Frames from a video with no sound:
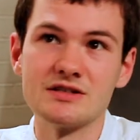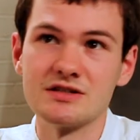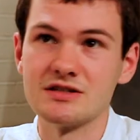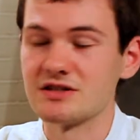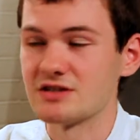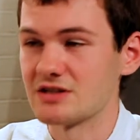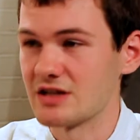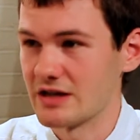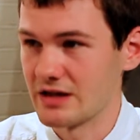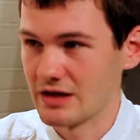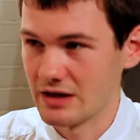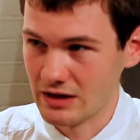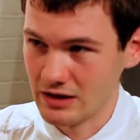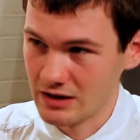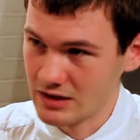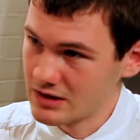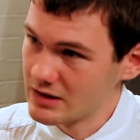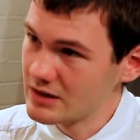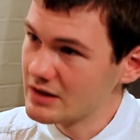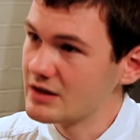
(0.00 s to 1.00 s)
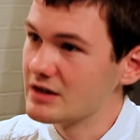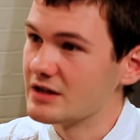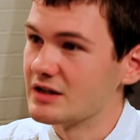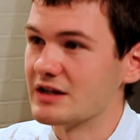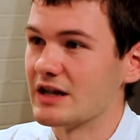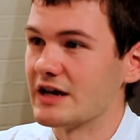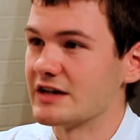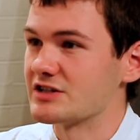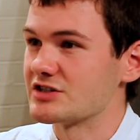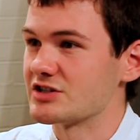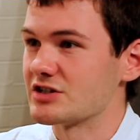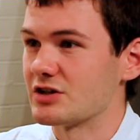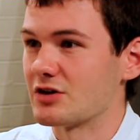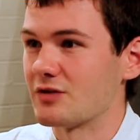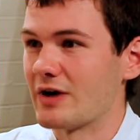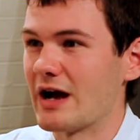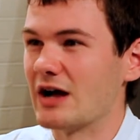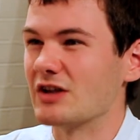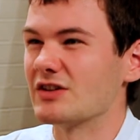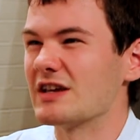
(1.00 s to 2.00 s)
and seeing nature
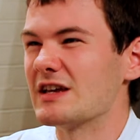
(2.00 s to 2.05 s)
around.